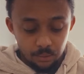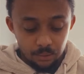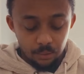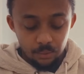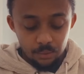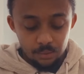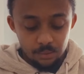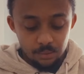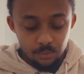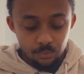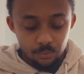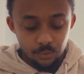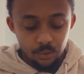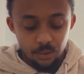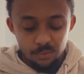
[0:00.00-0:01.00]
Now, this is
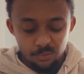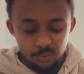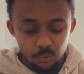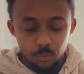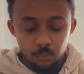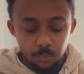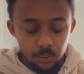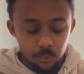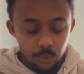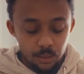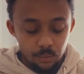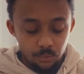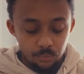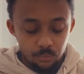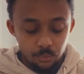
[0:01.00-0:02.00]
something that I've sort of been
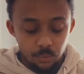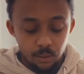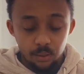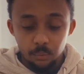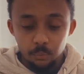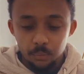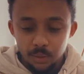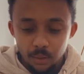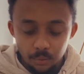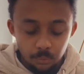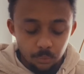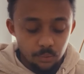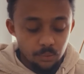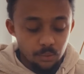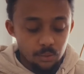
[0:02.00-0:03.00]
aware of for a while and kind of
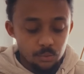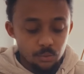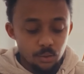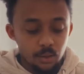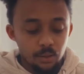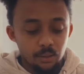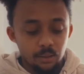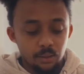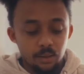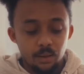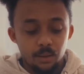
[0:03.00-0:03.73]
wanted to try.